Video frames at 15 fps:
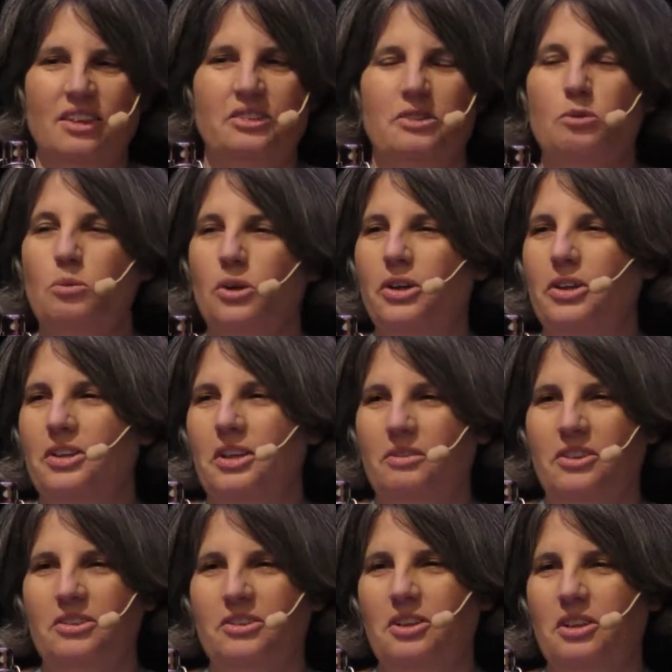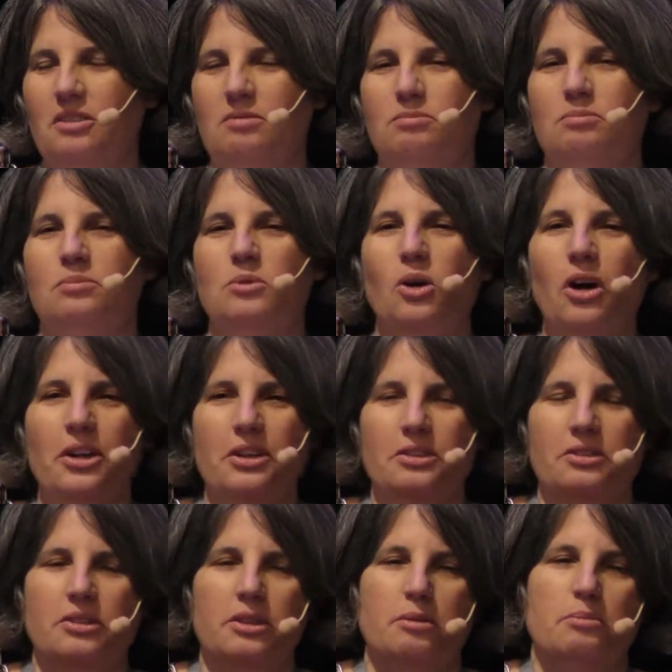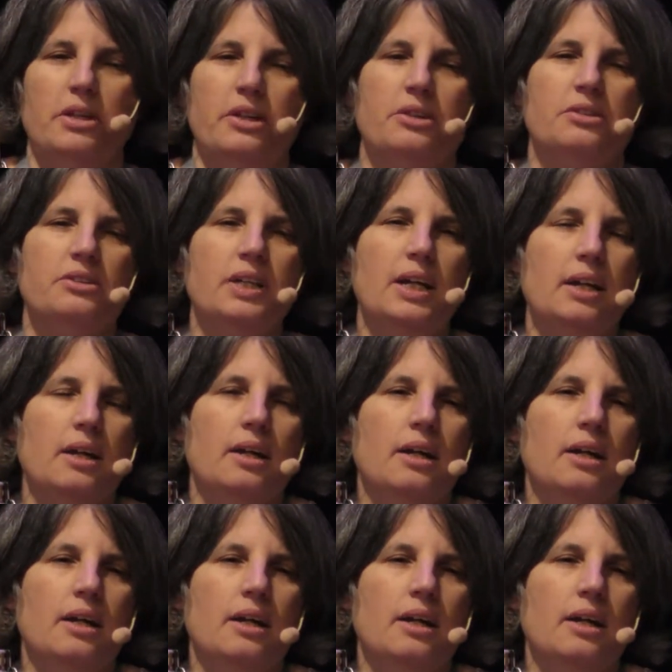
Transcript: just a word that was sort of brought into the mix.